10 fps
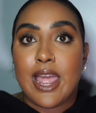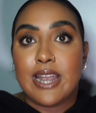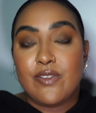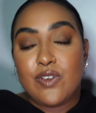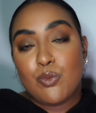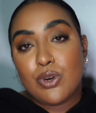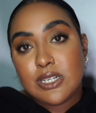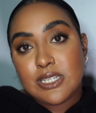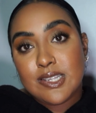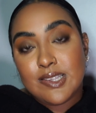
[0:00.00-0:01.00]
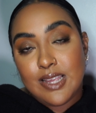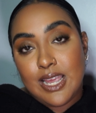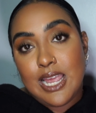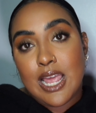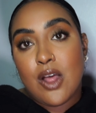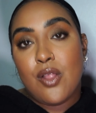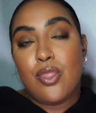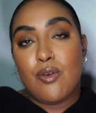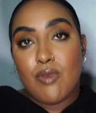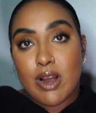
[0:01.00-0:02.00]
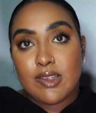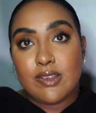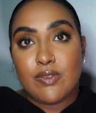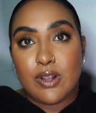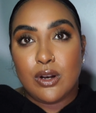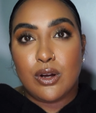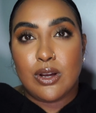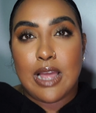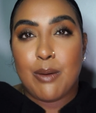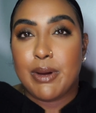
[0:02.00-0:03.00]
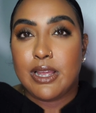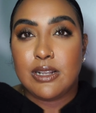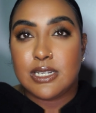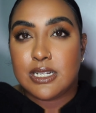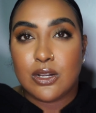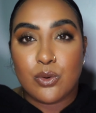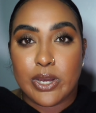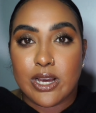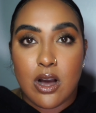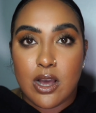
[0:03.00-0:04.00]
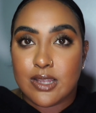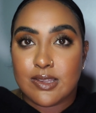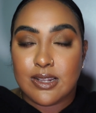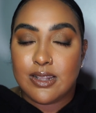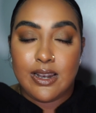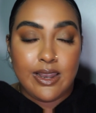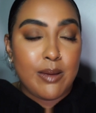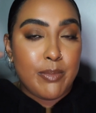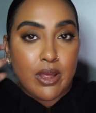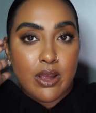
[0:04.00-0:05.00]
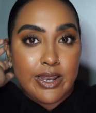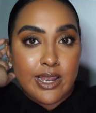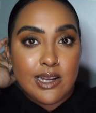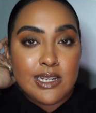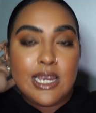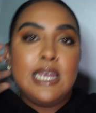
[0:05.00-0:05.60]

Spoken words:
And if you wanted to see the rest of the look, how I did the quick eyes and the lip earlier,